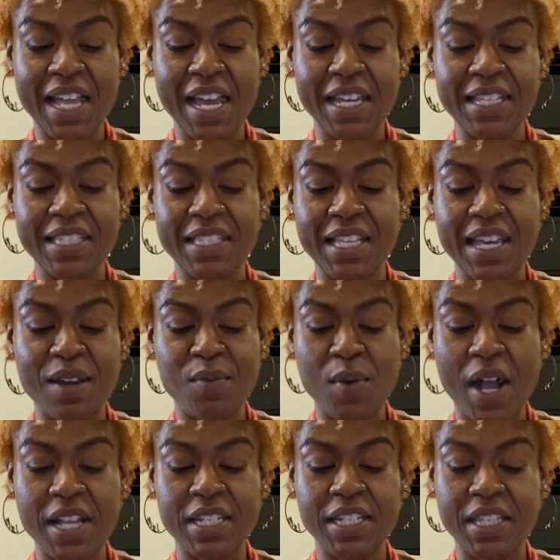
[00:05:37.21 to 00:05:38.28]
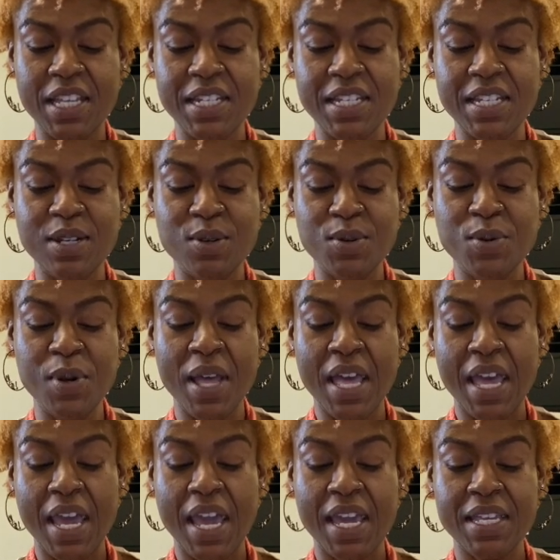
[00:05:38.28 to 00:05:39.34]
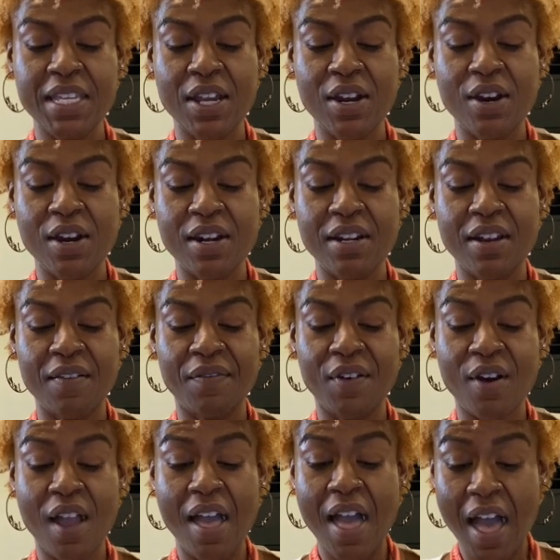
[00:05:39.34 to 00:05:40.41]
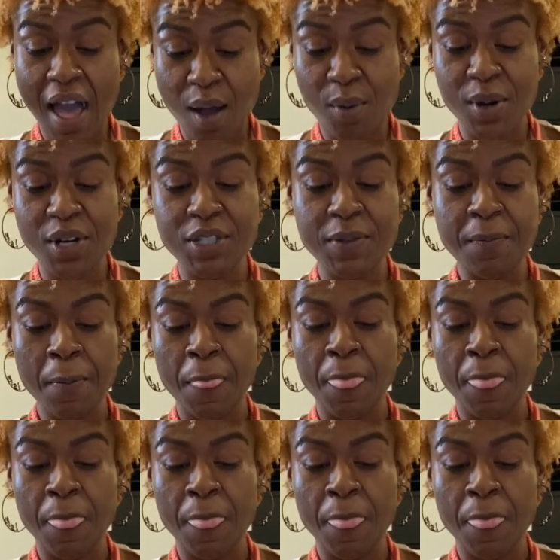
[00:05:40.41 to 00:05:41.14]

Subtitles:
I can sit and watch the needle and yarn for hours.